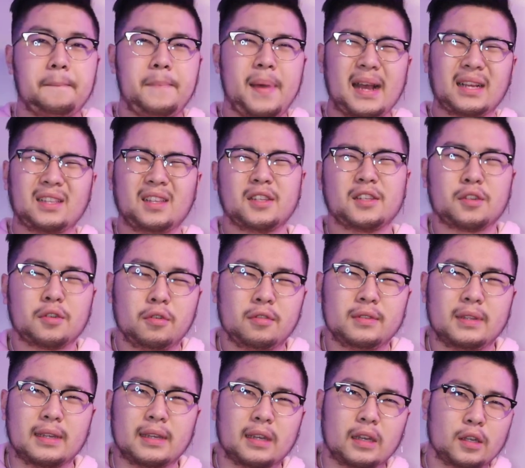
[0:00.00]
And back to the
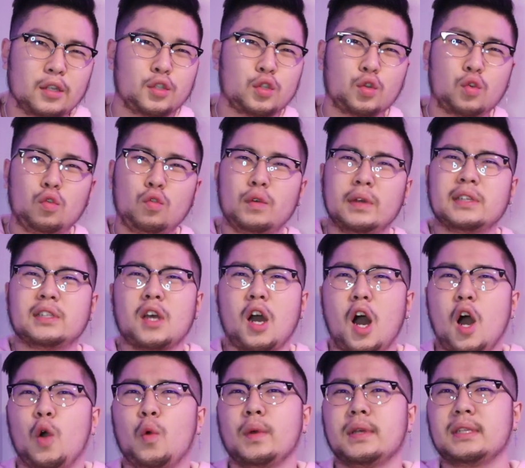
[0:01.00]
school thing, school is
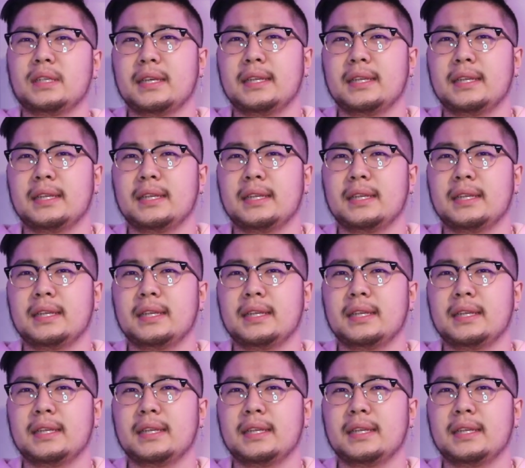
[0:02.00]
always